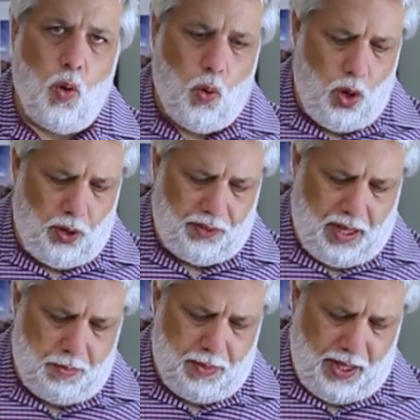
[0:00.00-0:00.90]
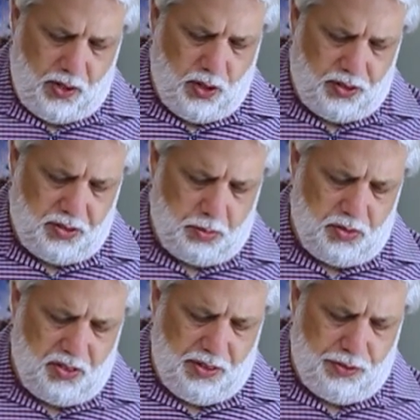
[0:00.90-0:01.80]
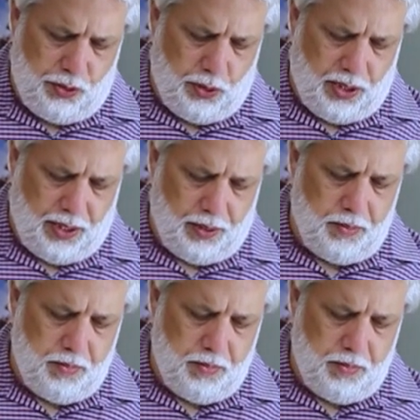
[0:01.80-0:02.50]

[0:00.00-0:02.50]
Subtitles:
oil that I might cook some seafood in.